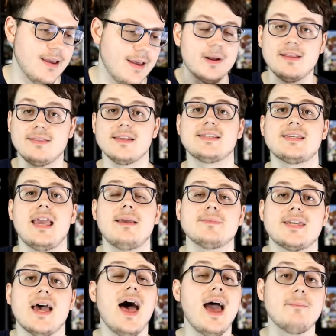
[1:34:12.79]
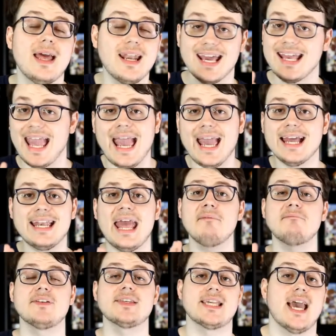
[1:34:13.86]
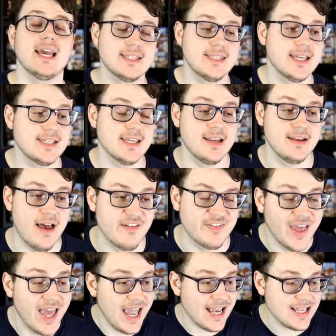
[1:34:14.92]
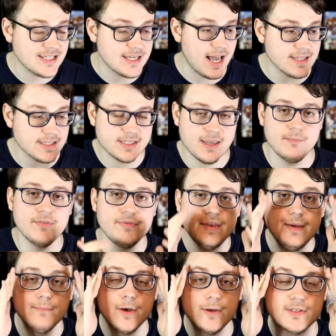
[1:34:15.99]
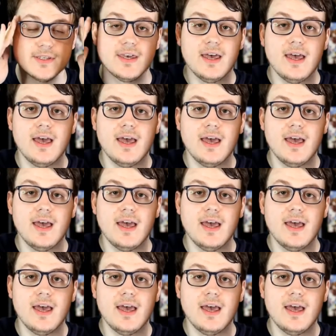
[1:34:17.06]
But at the same time, and I can't emphasize this enough, it's got some of the most